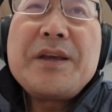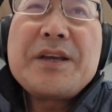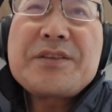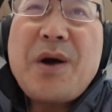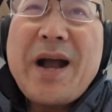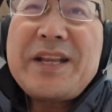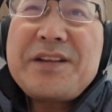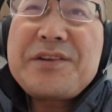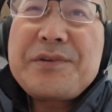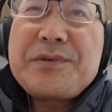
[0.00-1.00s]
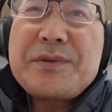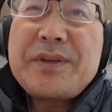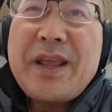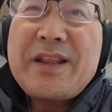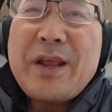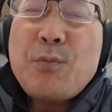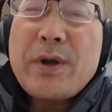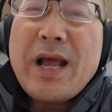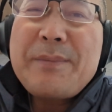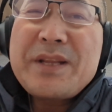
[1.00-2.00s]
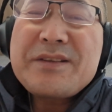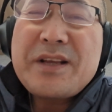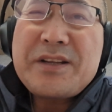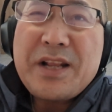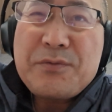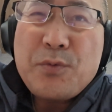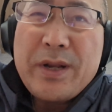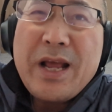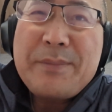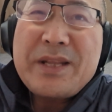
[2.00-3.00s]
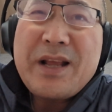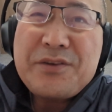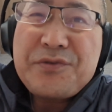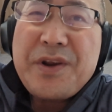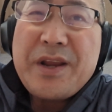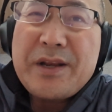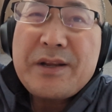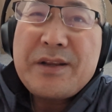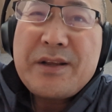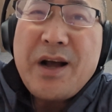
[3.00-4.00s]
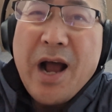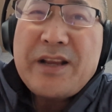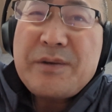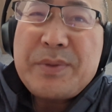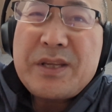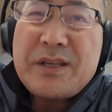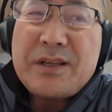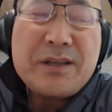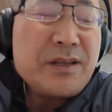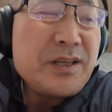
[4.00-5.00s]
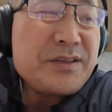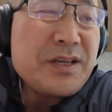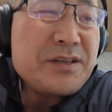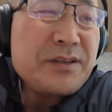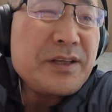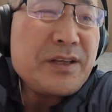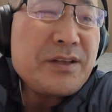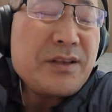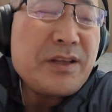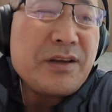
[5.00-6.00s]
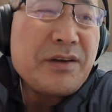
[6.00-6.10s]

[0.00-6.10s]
So I need to, and when I'm in that trade, I could be essentially the